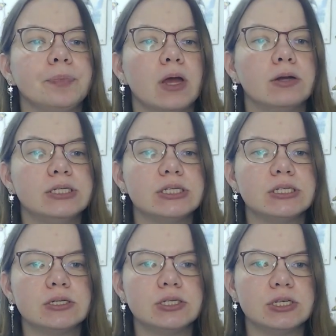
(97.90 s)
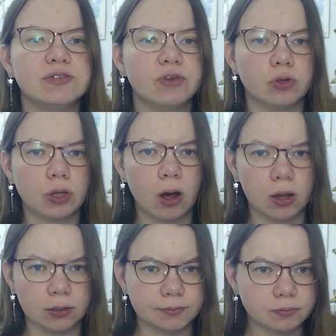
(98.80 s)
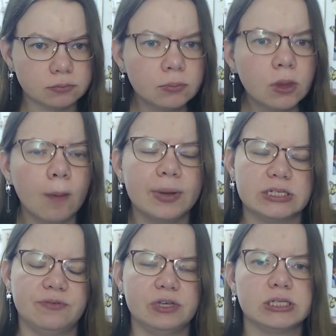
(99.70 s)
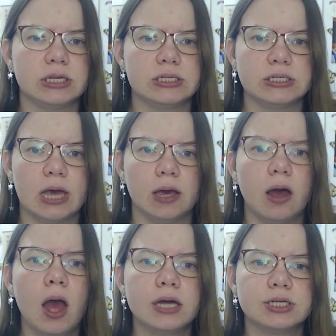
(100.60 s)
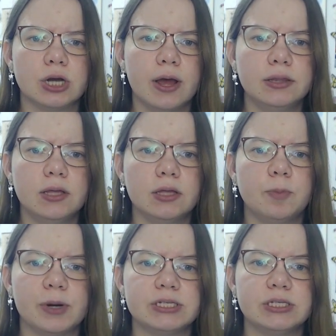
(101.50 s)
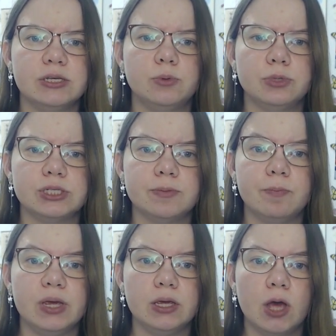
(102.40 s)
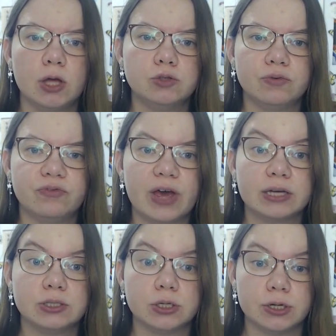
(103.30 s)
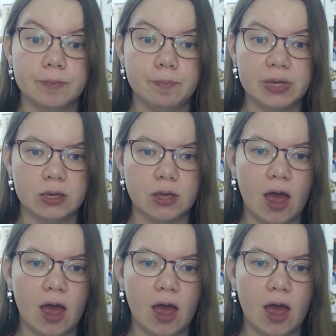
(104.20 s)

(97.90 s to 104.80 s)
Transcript: Resistance is futile. Pacifista is saying, surrender and proceed with me to Factory B.